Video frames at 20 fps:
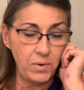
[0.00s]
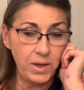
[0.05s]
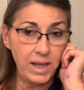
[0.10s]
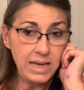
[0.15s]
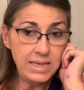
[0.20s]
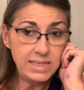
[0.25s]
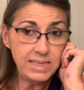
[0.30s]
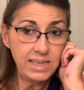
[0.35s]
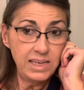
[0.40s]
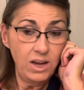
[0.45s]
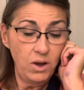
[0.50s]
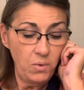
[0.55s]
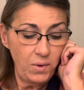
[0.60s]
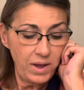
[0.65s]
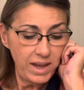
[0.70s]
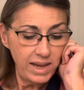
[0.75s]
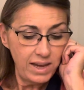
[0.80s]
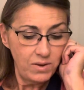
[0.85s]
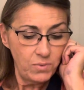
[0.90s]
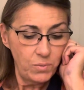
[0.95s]

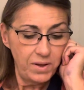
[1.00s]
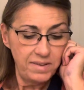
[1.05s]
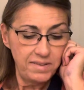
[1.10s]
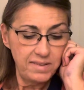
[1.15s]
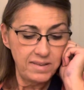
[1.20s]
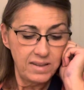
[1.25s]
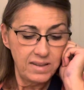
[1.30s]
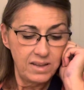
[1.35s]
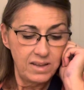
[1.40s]
1808 was,